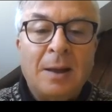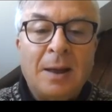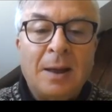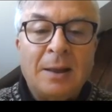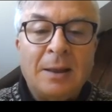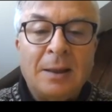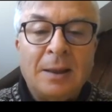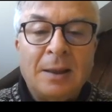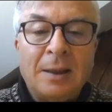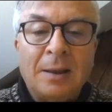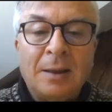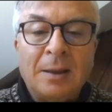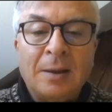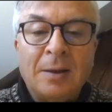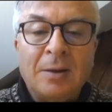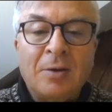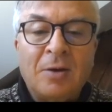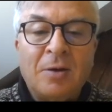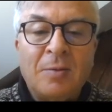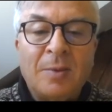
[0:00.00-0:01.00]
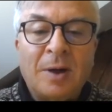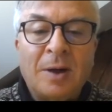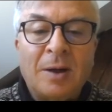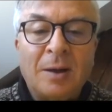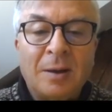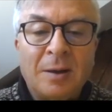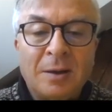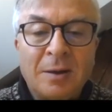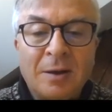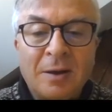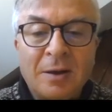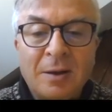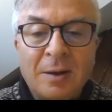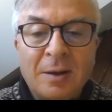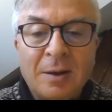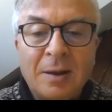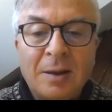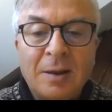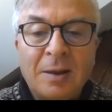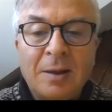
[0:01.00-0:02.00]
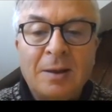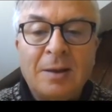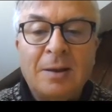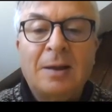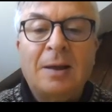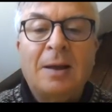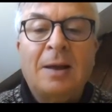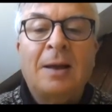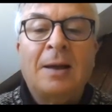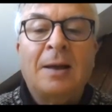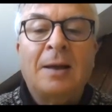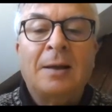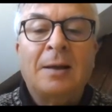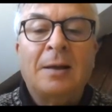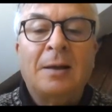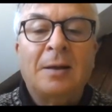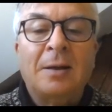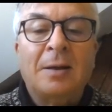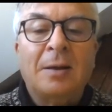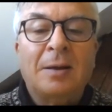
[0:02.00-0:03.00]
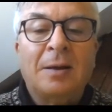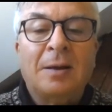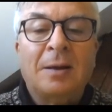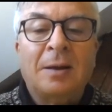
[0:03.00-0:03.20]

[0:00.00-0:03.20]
and then comma, and